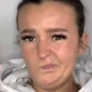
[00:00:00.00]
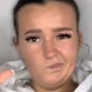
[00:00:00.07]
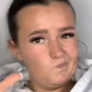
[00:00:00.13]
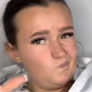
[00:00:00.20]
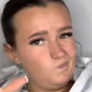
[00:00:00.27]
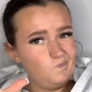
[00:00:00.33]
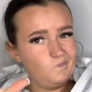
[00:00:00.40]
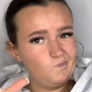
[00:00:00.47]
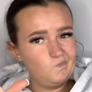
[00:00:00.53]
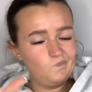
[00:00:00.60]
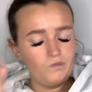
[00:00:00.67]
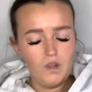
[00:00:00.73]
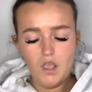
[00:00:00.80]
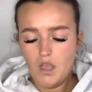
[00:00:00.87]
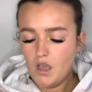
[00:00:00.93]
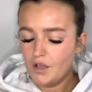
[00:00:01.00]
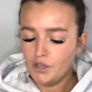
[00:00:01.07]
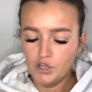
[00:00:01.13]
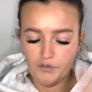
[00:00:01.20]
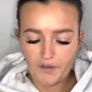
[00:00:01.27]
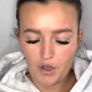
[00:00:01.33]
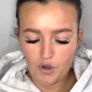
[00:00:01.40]

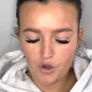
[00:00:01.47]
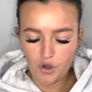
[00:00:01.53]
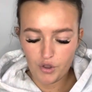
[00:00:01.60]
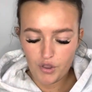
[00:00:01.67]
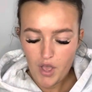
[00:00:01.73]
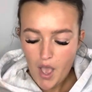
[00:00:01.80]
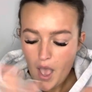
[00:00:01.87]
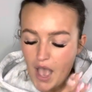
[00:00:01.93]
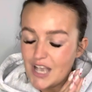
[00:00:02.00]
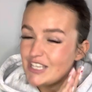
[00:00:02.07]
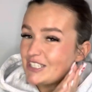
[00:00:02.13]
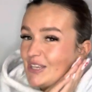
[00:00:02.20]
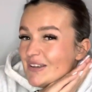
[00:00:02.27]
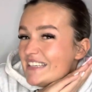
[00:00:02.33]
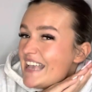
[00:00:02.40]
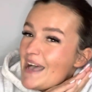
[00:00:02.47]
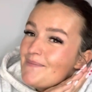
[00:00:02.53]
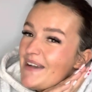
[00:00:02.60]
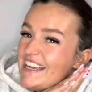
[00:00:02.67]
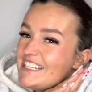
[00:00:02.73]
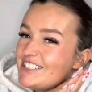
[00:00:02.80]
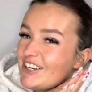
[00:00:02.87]
love it all. So yeah,
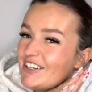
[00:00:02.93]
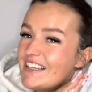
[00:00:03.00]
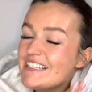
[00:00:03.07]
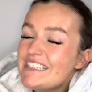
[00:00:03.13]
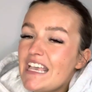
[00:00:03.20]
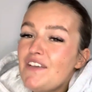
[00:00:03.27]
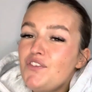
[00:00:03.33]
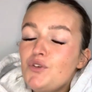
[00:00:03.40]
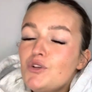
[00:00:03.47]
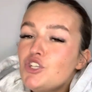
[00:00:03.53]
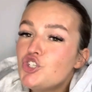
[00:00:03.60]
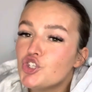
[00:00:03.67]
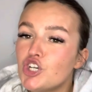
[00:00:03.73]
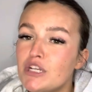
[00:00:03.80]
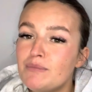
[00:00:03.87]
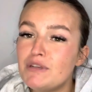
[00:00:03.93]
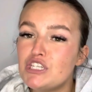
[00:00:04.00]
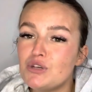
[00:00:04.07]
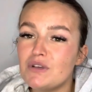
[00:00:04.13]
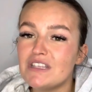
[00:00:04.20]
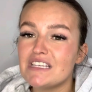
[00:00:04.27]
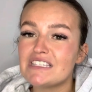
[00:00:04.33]
my darlings, if you enjoyed me
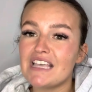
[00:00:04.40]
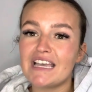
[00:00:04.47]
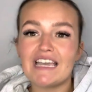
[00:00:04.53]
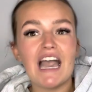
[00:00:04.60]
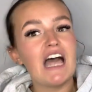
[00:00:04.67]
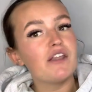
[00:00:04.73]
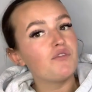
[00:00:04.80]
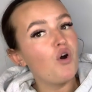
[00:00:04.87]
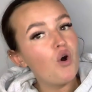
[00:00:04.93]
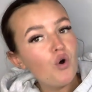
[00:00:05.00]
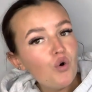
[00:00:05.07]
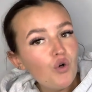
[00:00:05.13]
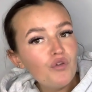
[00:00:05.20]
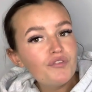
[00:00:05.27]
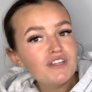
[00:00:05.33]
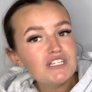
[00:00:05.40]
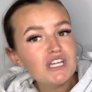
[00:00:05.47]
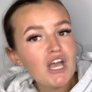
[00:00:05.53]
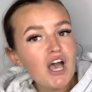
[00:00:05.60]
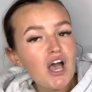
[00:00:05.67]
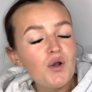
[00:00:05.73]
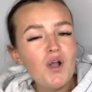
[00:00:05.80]
doing this like kind of haul
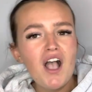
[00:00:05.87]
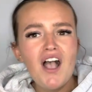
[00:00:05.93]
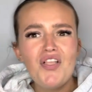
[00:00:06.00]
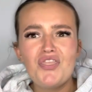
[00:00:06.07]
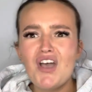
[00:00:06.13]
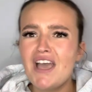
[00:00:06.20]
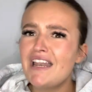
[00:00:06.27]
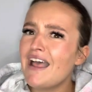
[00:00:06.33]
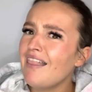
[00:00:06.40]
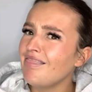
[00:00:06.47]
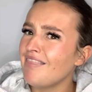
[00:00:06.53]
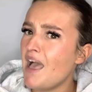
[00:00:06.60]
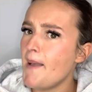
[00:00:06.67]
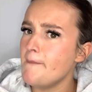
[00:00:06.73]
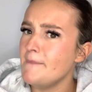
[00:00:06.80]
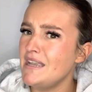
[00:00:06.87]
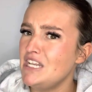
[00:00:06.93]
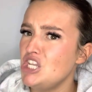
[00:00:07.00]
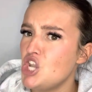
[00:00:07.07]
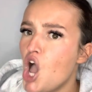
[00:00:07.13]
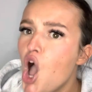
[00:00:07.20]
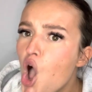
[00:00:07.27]
video, then let me
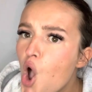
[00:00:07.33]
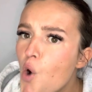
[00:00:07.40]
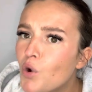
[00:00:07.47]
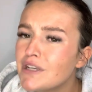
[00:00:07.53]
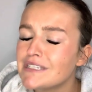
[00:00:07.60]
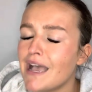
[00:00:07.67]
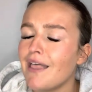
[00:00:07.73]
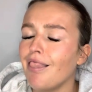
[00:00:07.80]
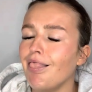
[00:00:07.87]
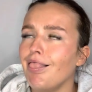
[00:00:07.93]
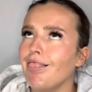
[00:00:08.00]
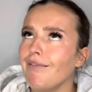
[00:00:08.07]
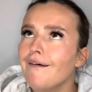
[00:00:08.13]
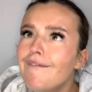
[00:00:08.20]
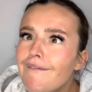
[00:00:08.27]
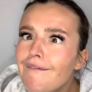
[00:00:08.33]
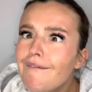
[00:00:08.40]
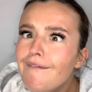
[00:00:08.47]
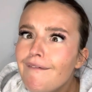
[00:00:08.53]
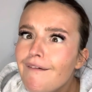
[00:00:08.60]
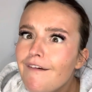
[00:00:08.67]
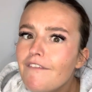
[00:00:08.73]
know, because I
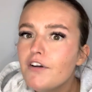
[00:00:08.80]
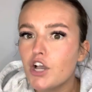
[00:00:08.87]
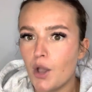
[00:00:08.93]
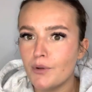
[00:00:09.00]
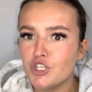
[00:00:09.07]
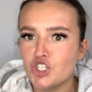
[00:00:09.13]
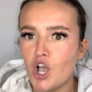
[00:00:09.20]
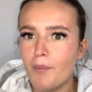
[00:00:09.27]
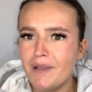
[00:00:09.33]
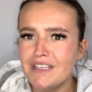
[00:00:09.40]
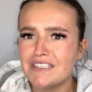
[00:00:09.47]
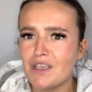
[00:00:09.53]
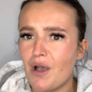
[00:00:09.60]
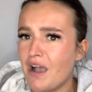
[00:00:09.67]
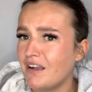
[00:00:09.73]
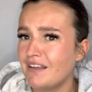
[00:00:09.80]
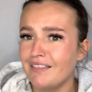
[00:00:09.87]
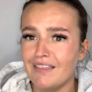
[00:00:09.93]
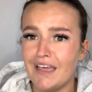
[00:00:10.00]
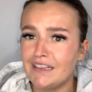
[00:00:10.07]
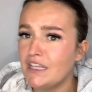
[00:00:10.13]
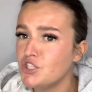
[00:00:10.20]
love going shopping, so I'll
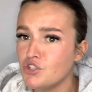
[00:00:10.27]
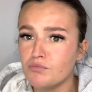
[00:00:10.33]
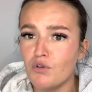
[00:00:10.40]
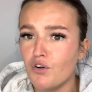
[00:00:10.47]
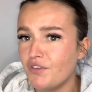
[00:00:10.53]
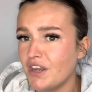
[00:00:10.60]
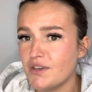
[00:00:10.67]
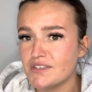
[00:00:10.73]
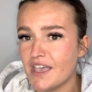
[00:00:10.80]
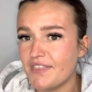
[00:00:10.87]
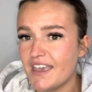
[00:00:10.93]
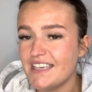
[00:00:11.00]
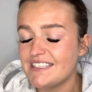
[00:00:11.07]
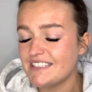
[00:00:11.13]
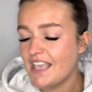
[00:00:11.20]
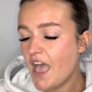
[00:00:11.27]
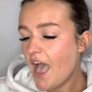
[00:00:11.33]
gladly do more videos like this.